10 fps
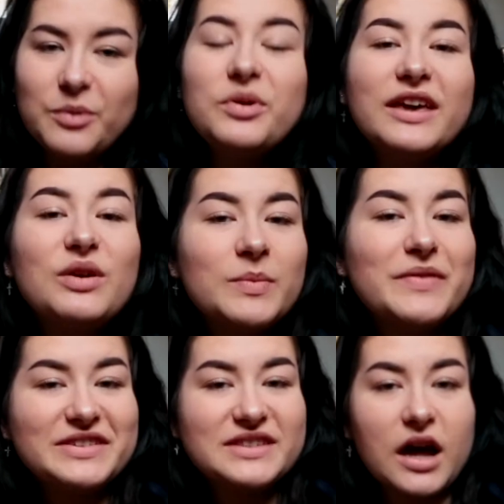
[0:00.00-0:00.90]
will kill him if
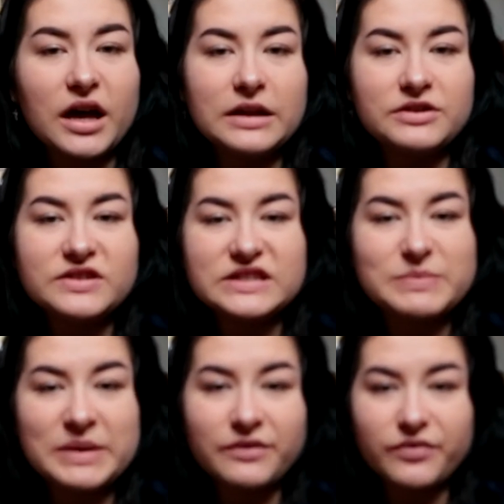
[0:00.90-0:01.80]
he's not just
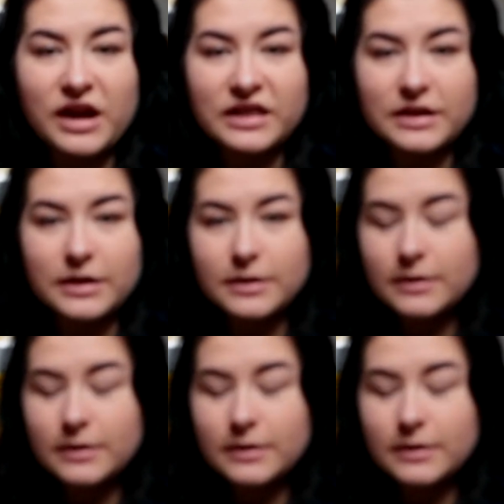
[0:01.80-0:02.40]
being friendly.